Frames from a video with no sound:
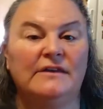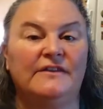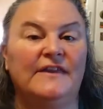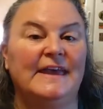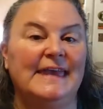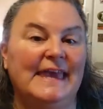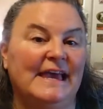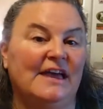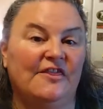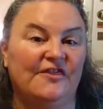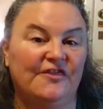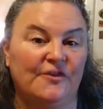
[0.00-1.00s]
They can't
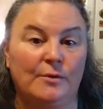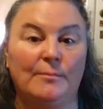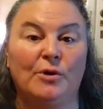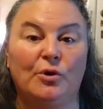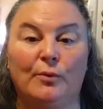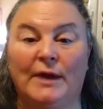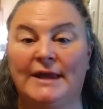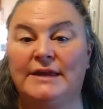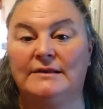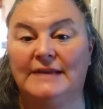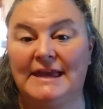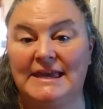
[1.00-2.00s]

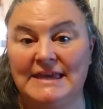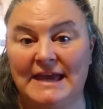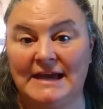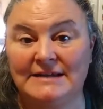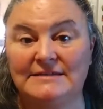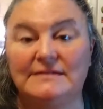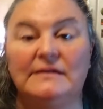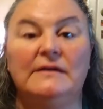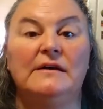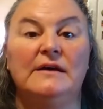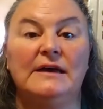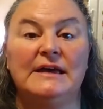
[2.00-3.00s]
thermoregulate yet,
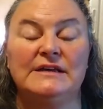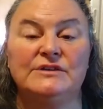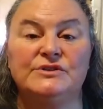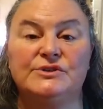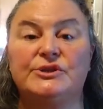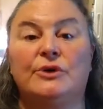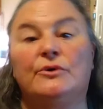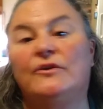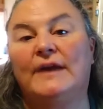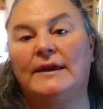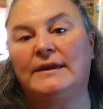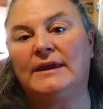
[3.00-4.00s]
and so
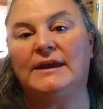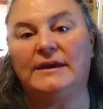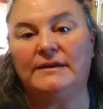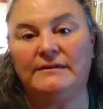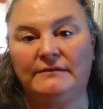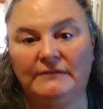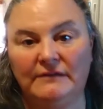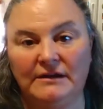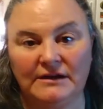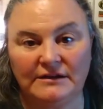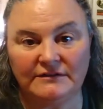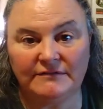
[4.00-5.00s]
they need
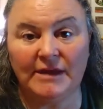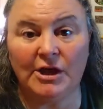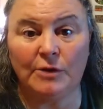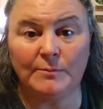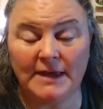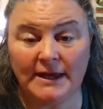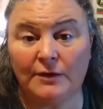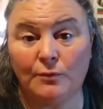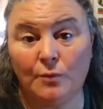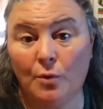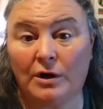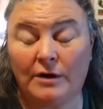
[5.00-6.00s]
help
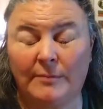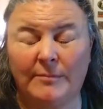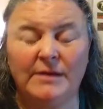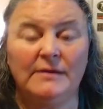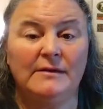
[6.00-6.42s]
getting warm.